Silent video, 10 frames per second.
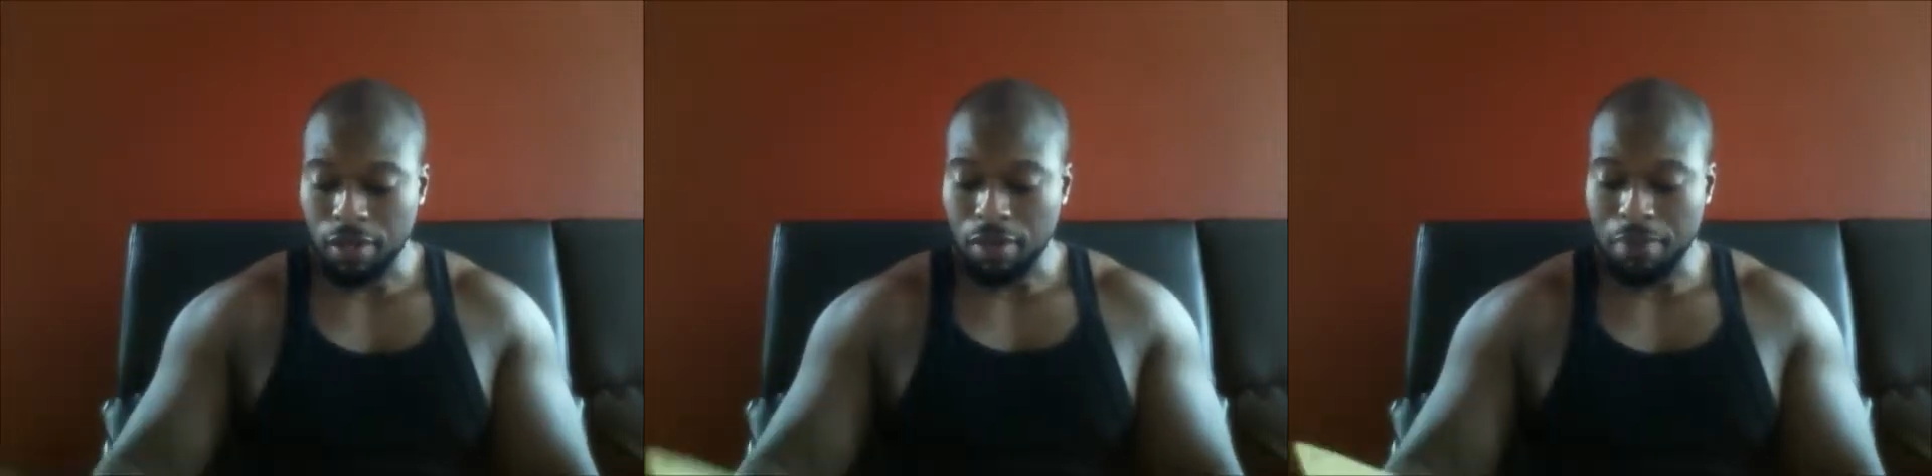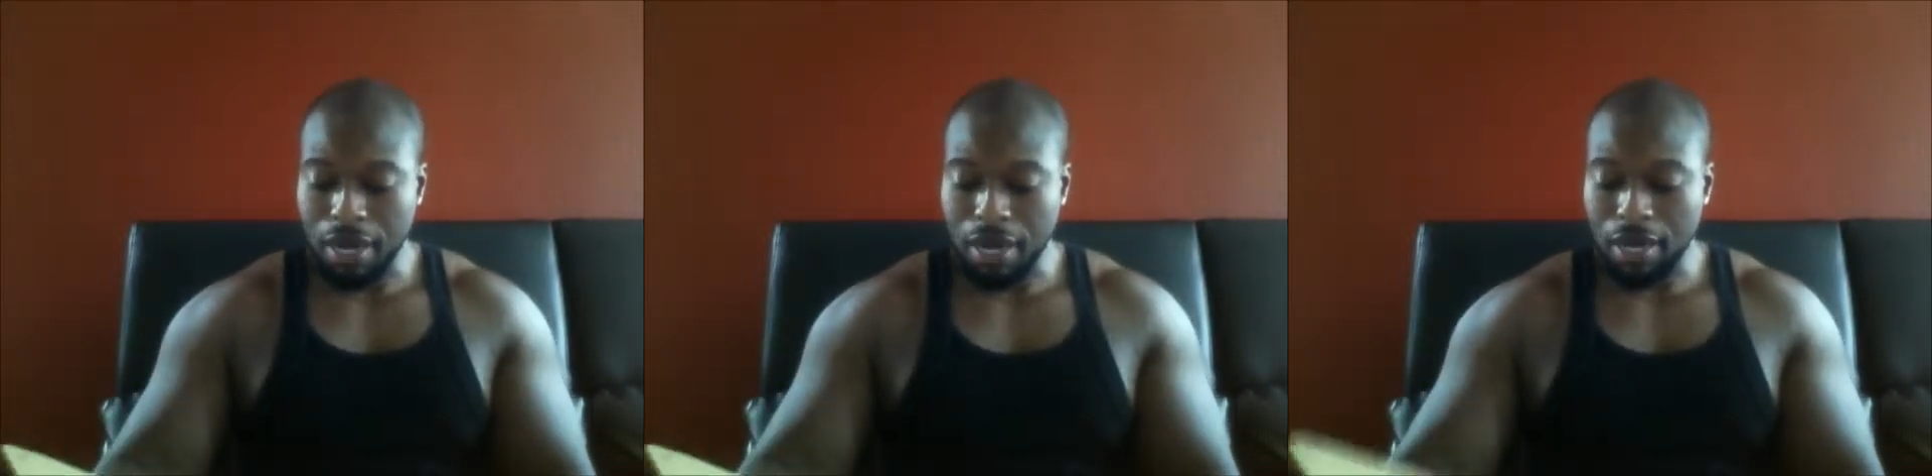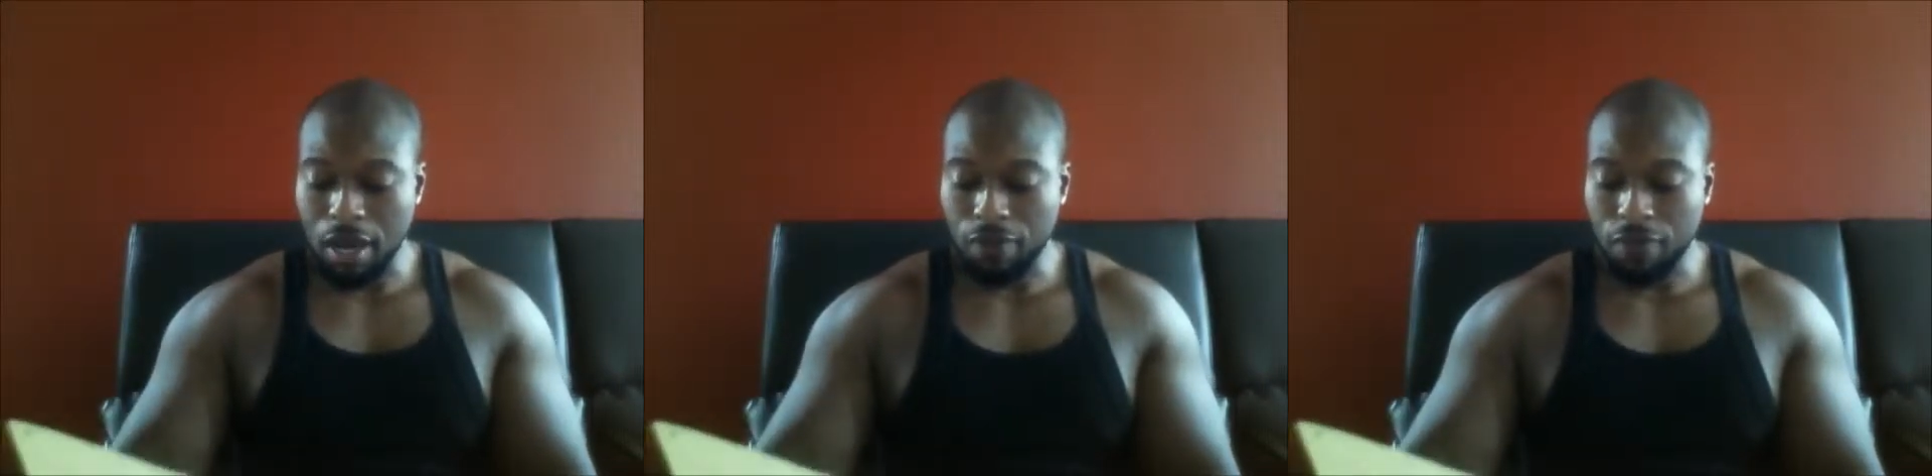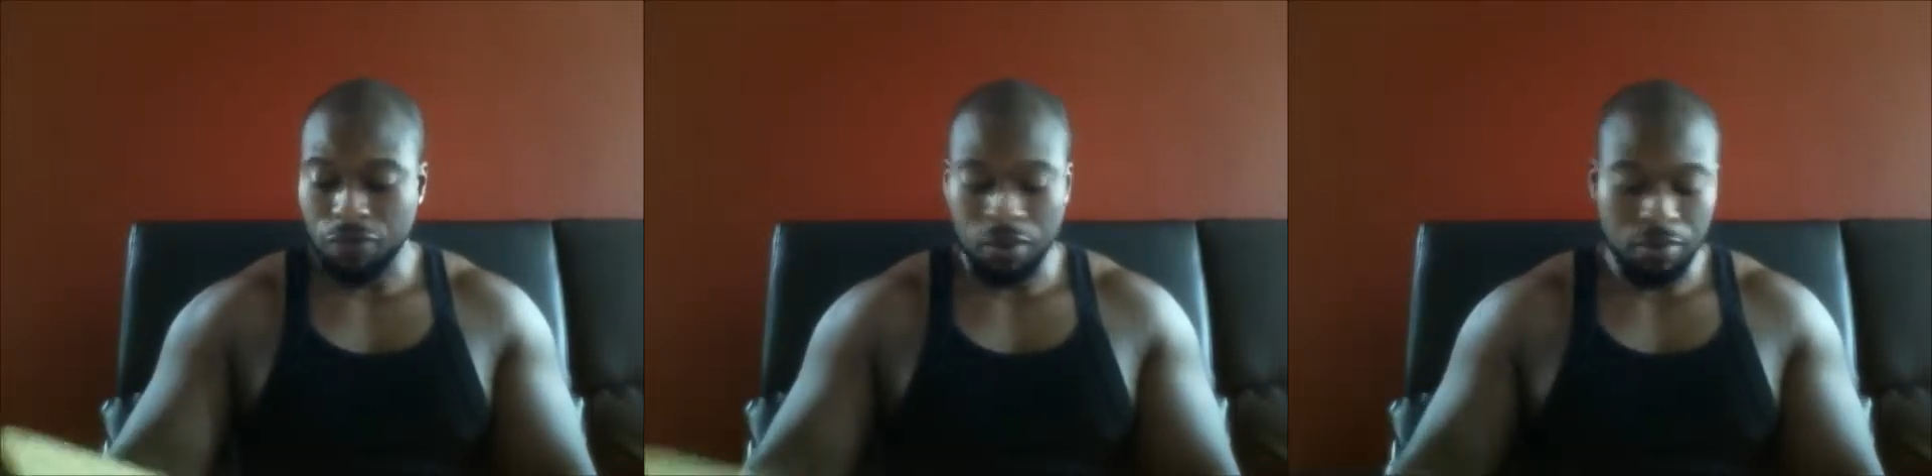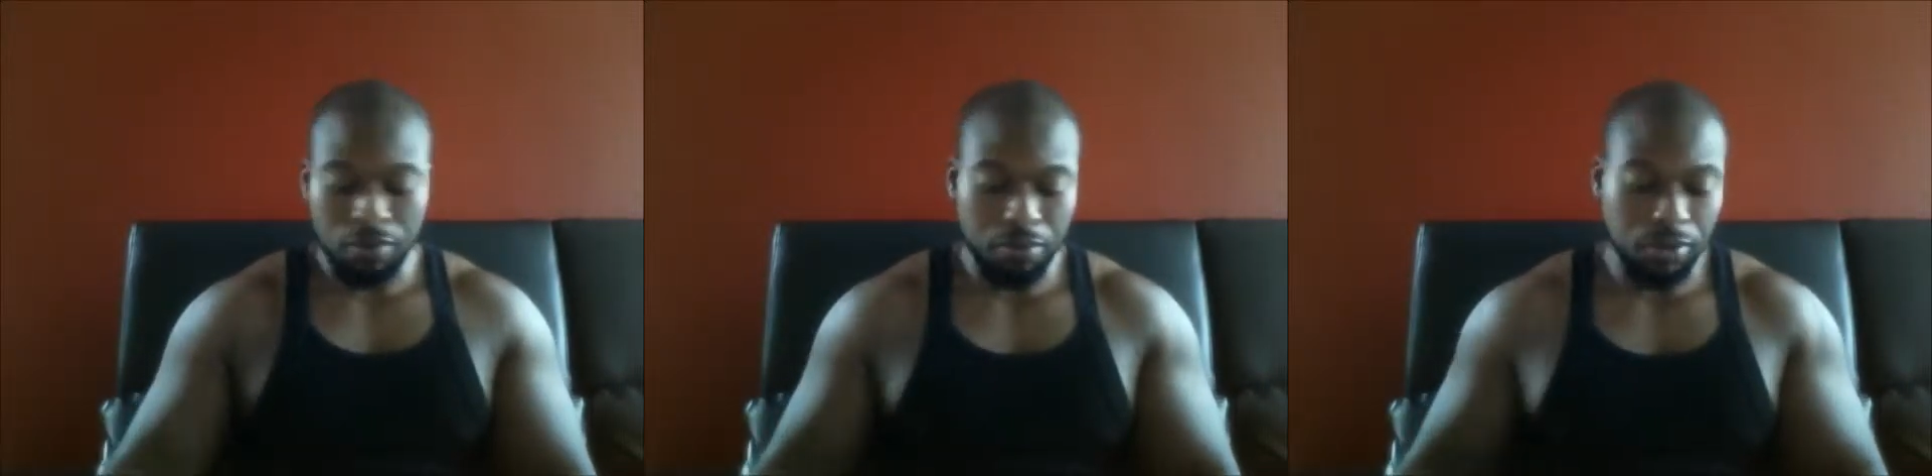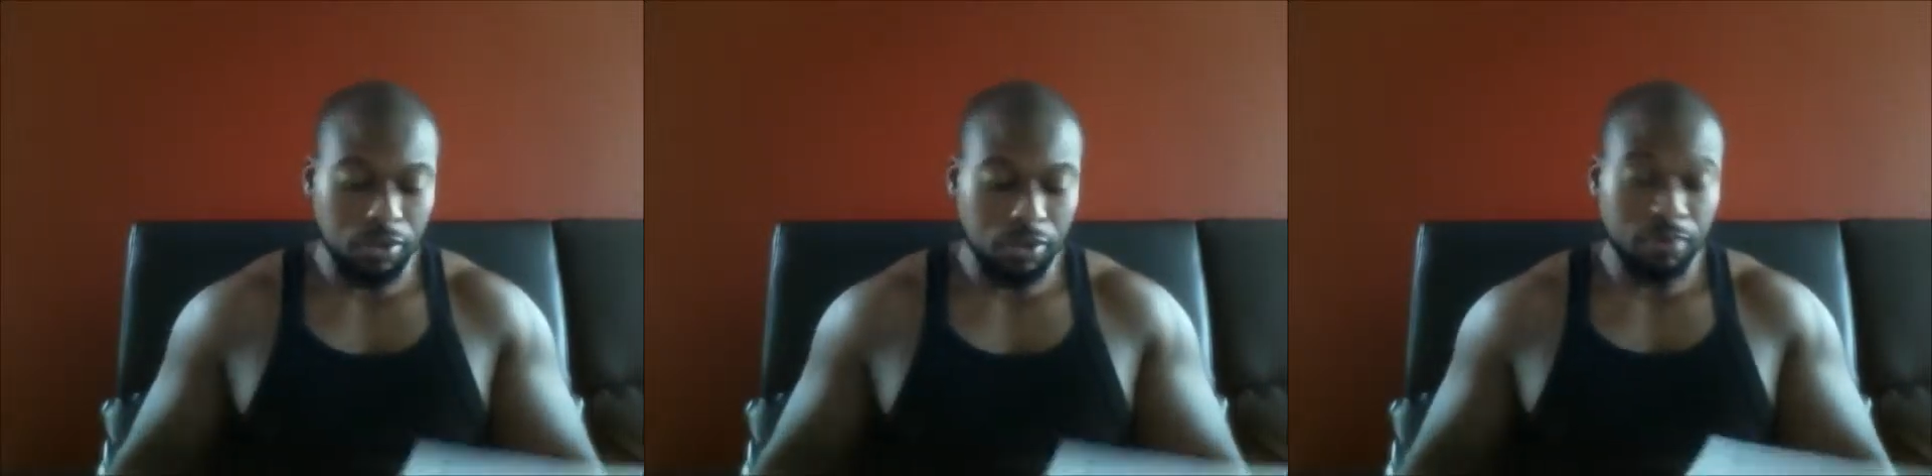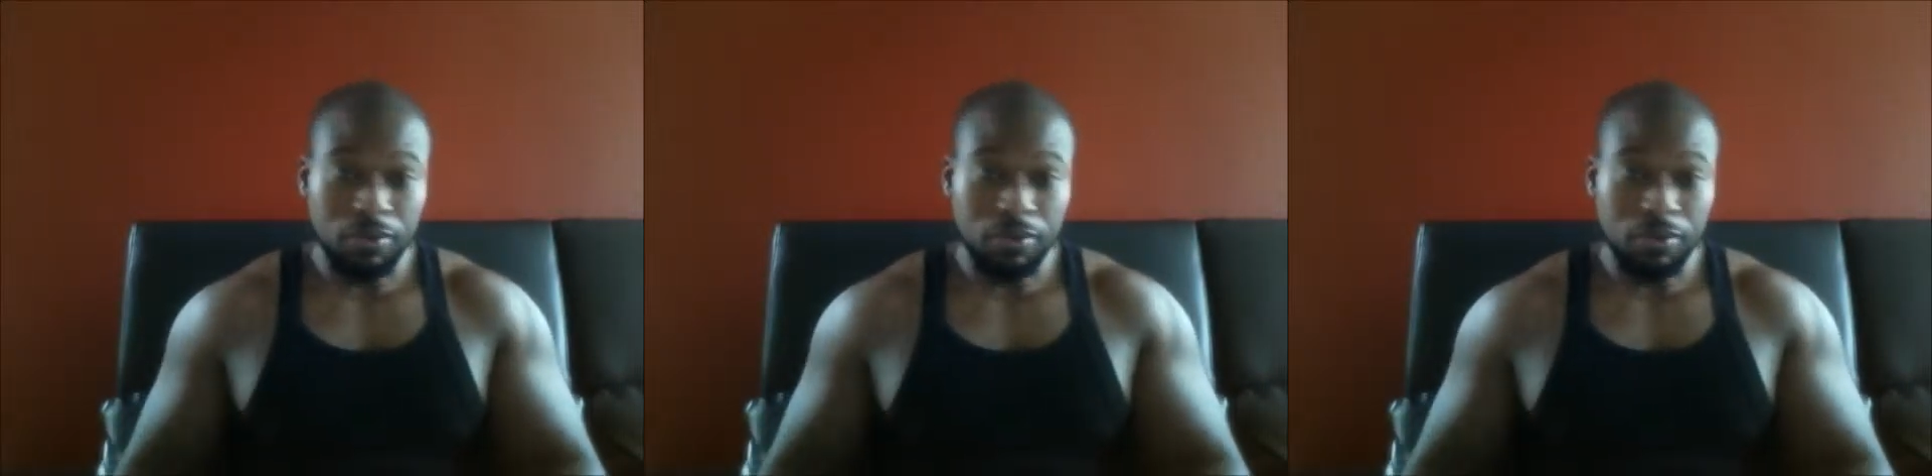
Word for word: by um, forty-one points.